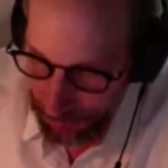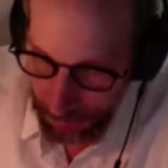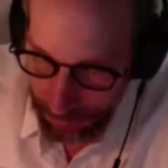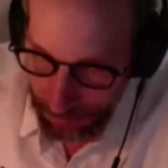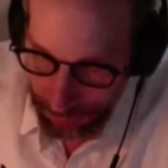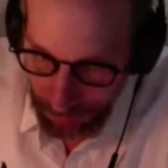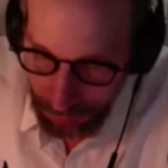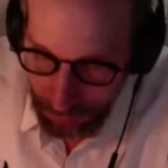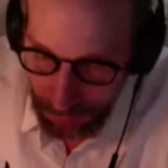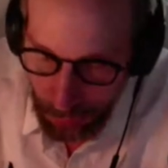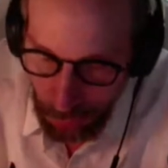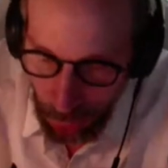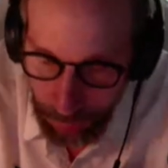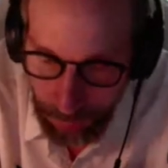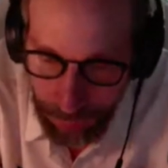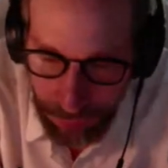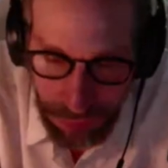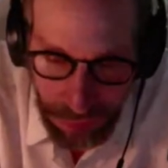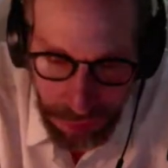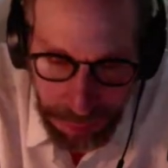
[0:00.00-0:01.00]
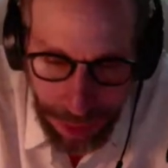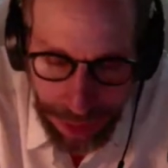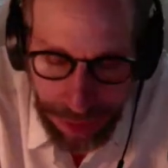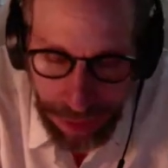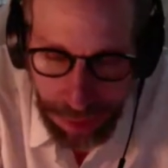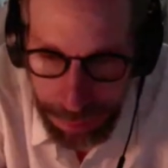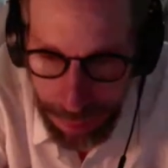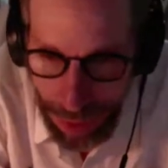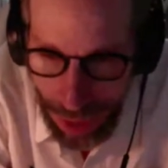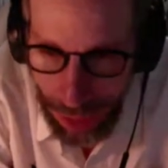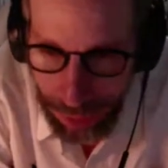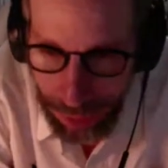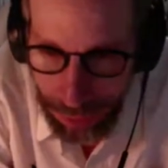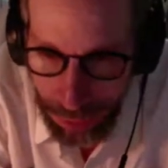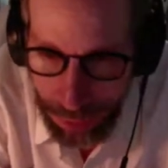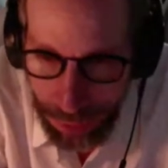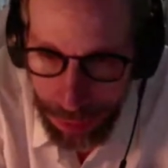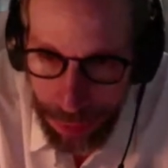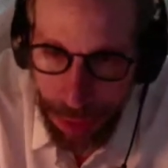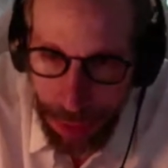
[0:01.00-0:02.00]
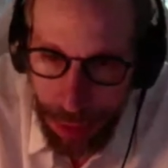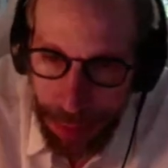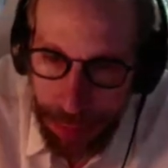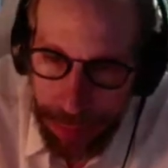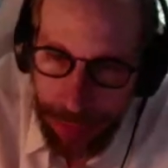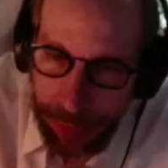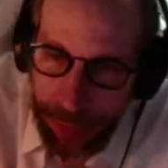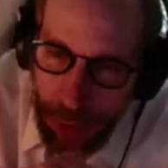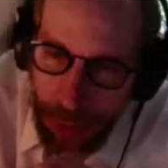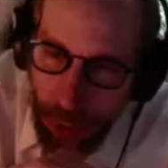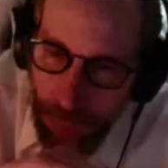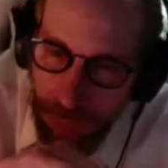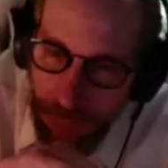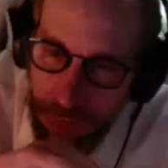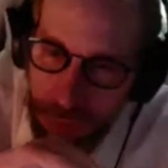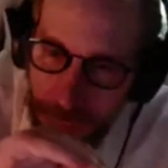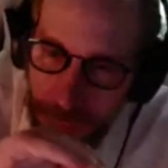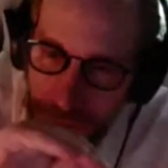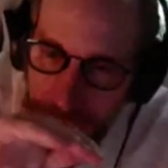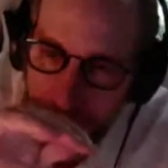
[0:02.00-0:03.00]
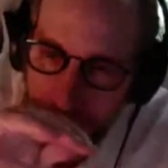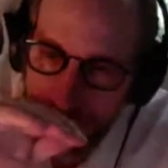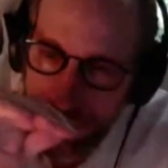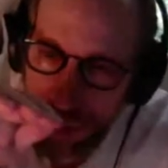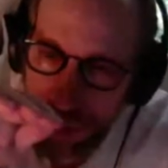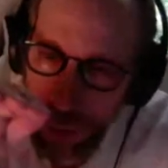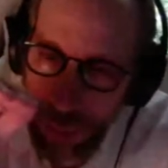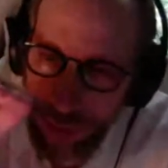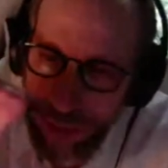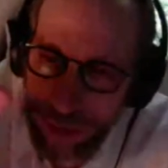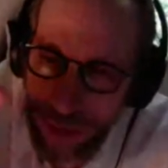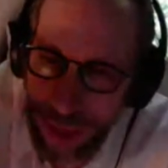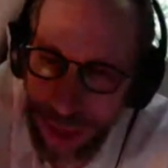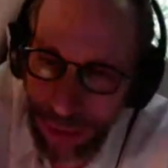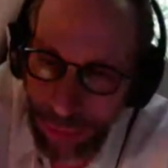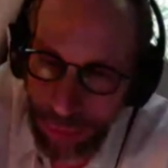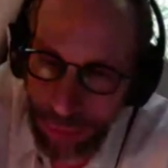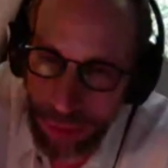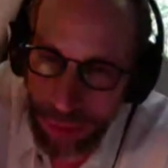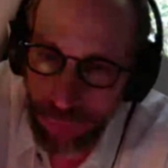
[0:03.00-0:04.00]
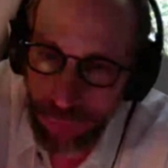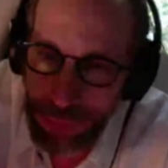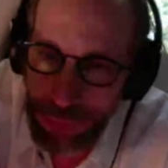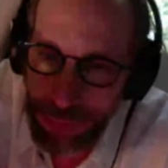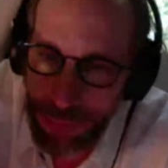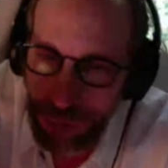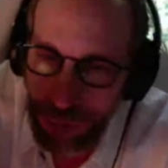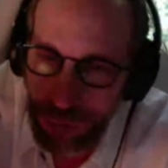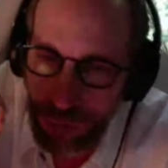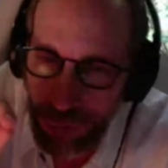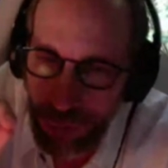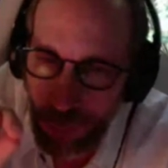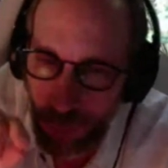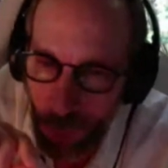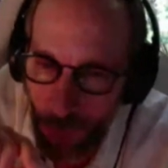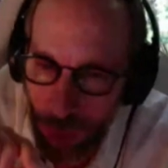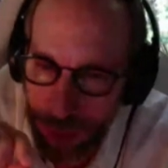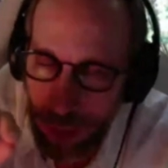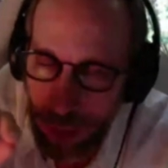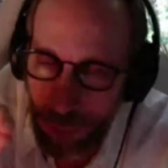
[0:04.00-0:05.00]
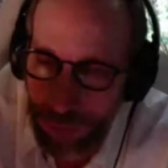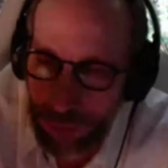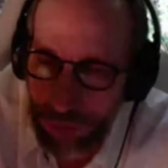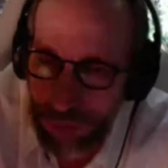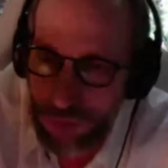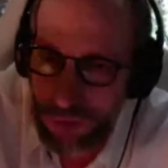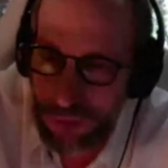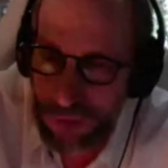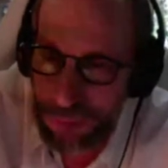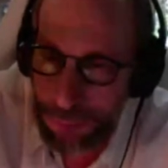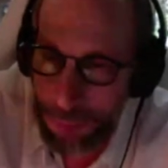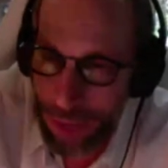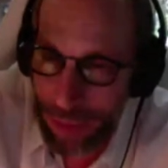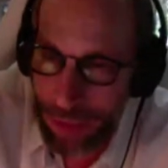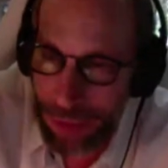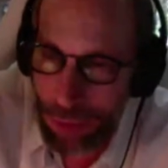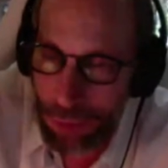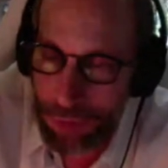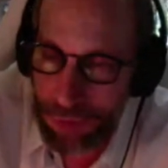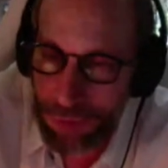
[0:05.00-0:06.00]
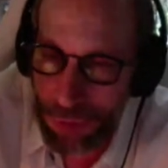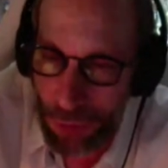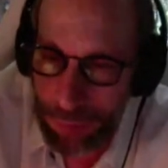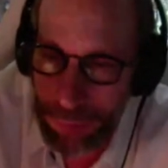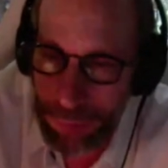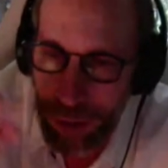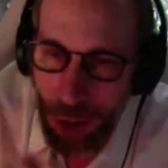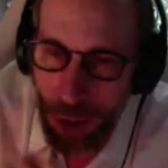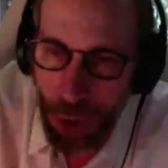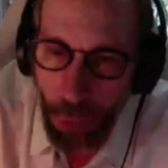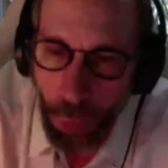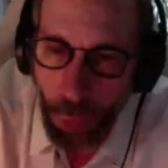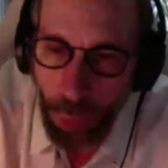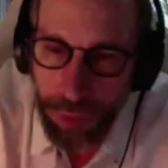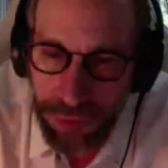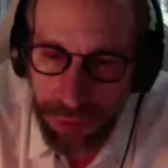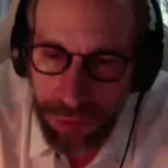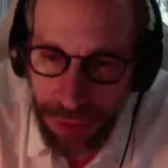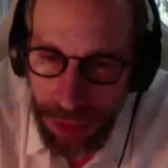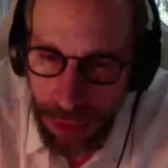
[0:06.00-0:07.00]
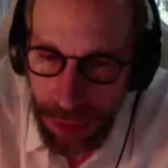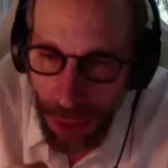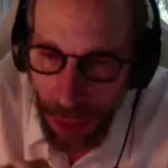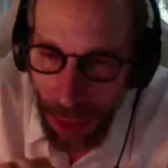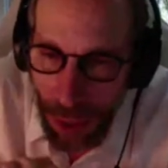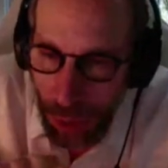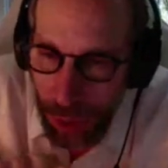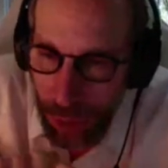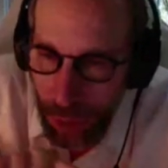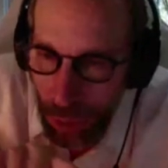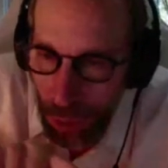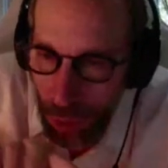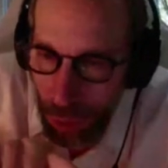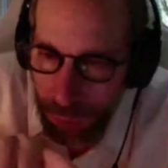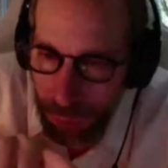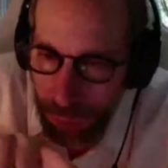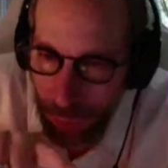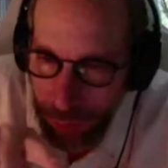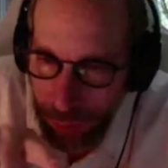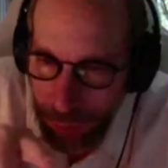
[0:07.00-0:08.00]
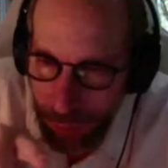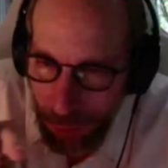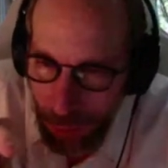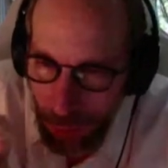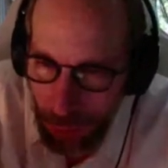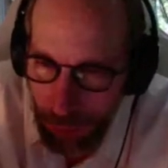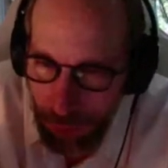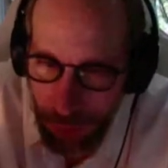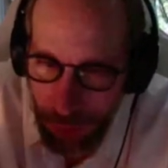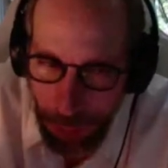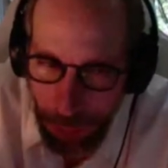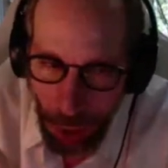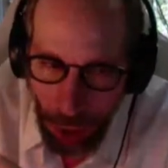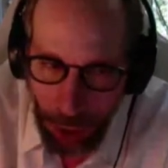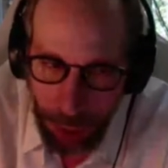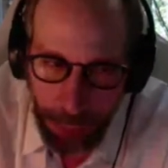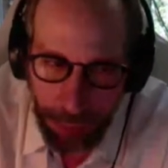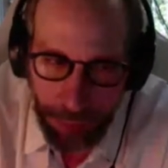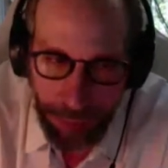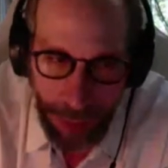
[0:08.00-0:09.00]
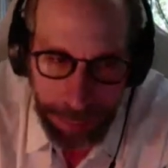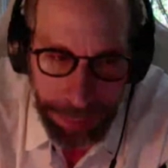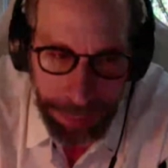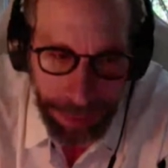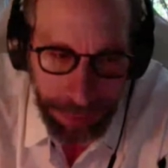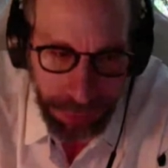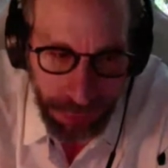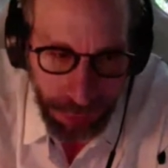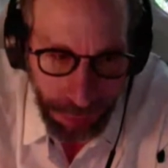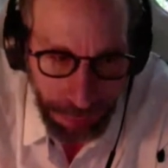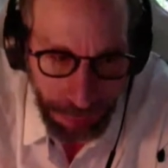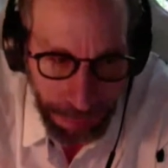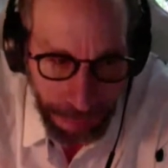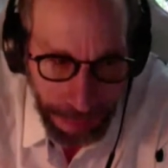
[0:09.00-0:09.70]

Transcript: since the universe is made of matter, that the universe must be slowing down. And if we measure the rate at which it's expanding over time, we'll see a curve like the curve on the bottom of that picture.